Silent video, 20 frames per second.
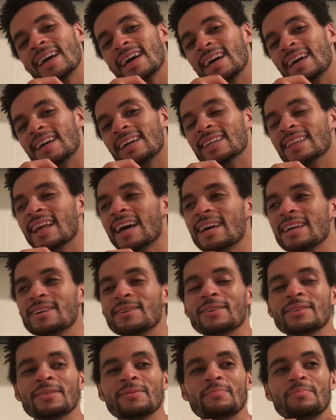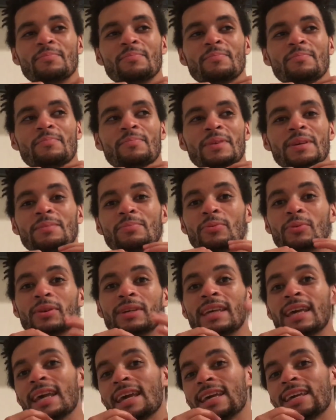and like people
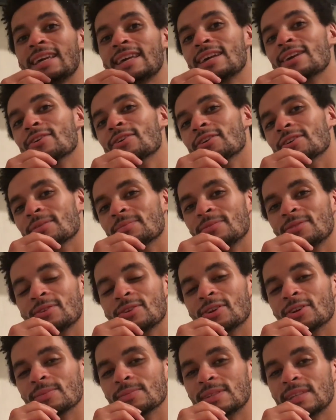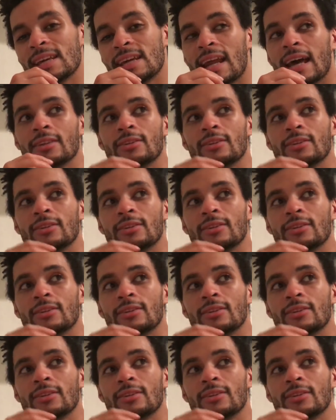can't hear him, you know what I'm saying?